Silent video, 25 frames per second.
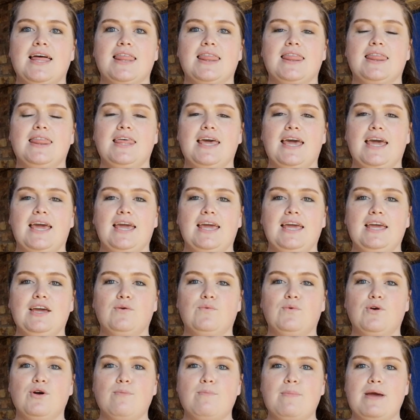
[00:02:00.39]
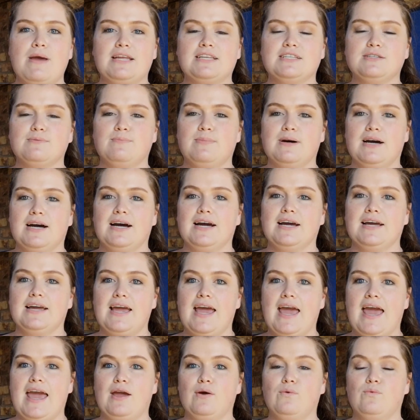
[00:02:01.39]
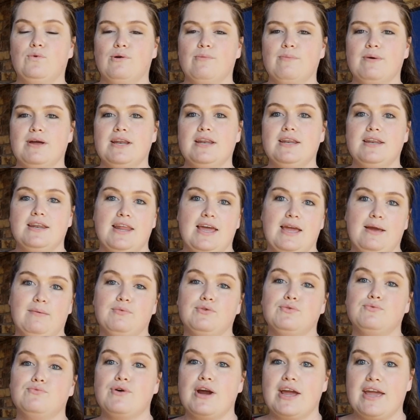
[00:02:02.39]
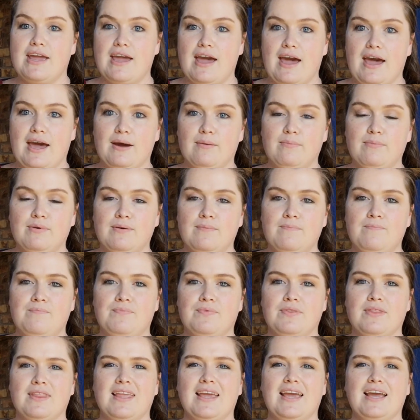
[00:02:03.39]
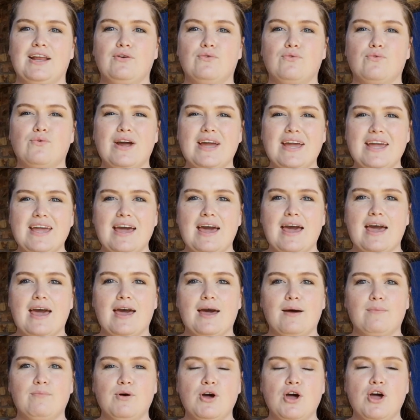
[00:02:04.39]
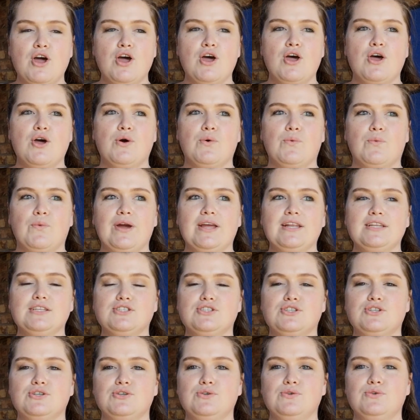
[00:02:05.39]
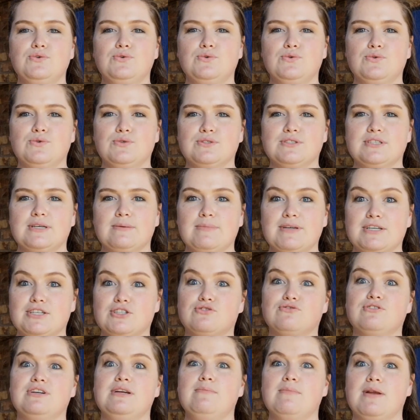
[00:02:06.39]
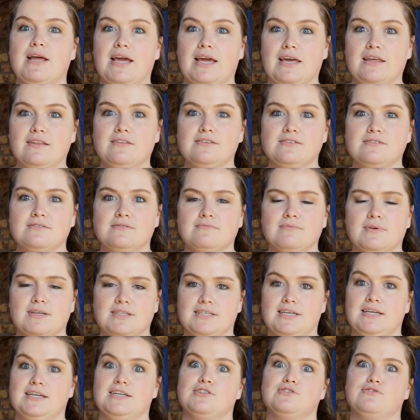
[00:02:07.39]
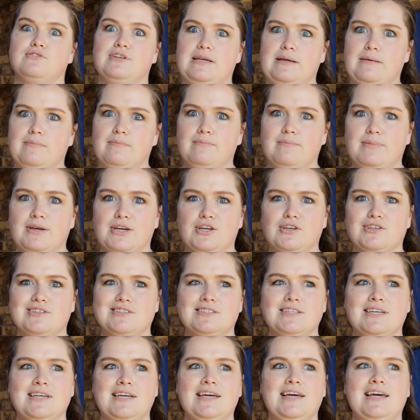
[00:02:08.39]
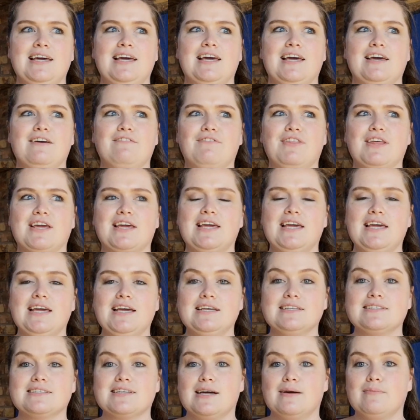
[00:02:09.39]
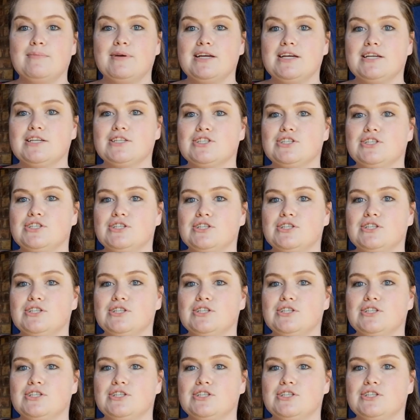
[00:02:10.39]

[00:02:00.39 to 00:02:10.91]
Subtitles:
they were met by a woman named Rahab. And Rahab went to some extreme lengths. I say extreme because if the king is coming